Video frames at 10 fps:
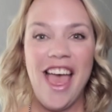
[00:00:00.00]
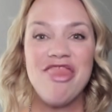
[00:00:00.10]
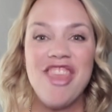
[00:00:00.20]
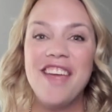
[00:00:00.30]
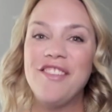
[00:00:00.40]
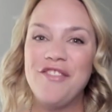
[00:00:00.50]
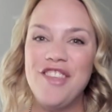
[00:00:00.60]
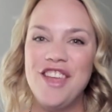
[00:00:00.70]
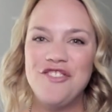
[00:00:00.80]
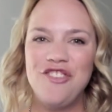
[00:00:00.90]
Thanks for
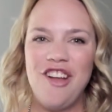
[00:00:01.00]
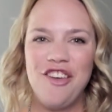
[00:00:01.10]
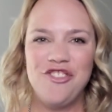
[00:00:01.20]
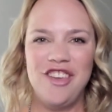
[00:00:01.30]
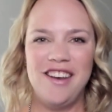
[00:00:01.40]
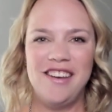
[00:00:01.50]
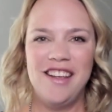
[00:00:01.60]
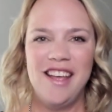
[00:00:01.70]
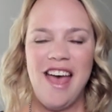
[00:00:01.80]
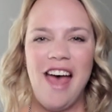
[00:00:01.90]
the introduction.
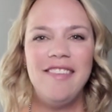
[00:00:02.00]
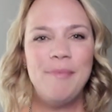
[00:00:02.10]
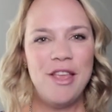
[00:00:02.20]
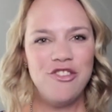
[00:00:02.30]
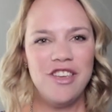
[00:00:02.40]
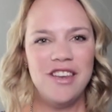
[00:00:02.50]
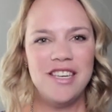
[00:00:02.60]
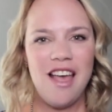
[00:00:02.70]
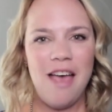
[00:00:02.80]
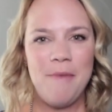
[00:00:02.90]
As mentioned,
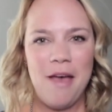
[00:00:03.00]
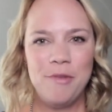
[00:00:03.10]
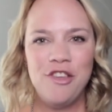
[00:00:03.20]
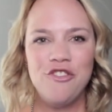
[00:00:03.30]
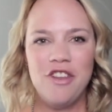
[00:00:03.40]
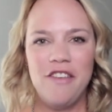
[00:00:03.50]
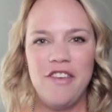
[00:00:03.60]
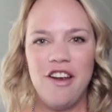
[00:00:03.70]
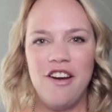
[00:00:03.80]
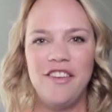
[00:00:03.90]
I'm Emily
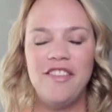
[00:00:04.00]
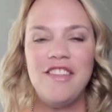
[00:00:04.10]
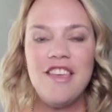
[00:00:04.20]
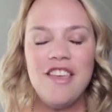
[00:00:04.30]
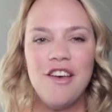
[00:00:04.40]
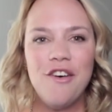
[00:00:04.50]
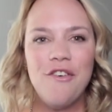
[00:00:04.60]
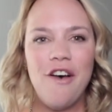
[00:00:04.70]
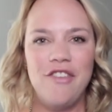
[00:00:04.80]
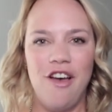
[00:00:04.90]
Chenevert,
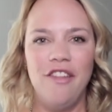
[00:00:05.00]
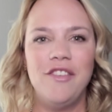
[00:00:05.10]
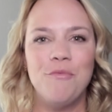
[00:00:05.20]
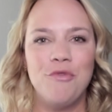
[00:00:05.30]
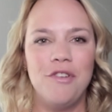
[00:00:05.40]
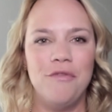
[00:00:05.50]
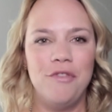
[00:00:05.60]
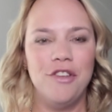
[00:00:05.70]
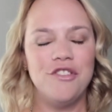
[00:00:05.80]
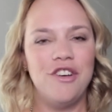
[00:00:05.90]
CEO of the Austin Board of
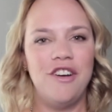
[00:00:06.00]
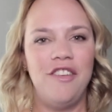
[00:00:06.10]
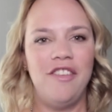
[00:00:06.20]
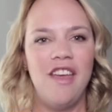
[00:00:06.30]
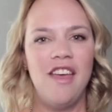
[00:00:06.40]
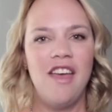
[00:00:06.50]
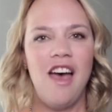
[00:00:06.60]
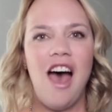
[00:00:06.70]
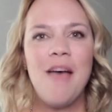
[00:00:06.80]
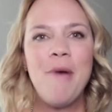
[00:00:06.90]
Realtors.
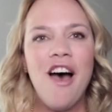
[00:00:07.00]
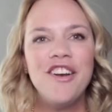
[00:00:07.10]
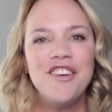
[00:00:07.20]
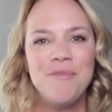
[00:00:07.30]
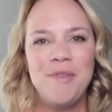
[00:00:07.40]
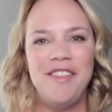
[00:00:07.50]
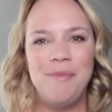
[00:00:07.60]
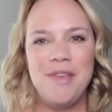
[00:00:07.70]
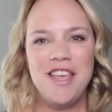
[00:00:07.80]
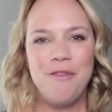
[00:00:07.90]
I'm honored to be
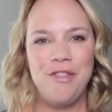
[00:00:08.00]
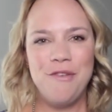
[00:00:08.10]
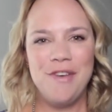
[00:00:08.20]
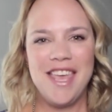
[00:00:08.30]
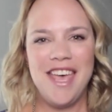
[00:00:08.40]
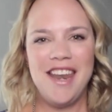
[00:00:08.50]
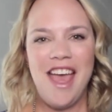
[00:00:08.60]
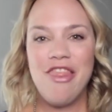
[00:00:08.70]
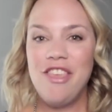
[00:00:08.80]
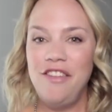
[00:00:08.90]
speaking with you again
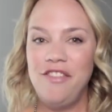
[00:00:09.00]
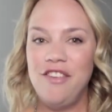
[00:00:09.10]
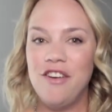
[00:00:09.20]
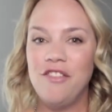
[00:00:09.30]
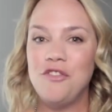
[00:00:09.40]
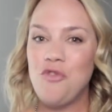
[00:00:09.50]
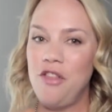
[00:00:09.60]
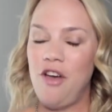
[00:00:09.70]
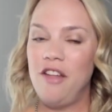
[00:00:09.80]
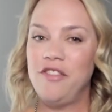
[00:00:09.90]
at this year's
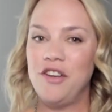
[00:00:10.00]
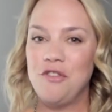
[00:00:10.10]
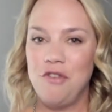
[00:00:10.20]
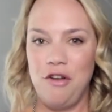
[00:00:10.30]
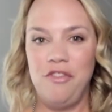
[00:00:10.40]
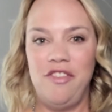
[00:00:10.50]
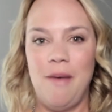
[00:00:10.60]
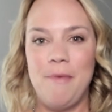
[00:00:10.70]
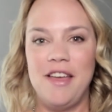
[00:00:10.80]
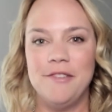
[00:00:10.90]
North Austin Growth
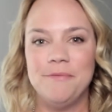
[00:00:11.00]
Summit.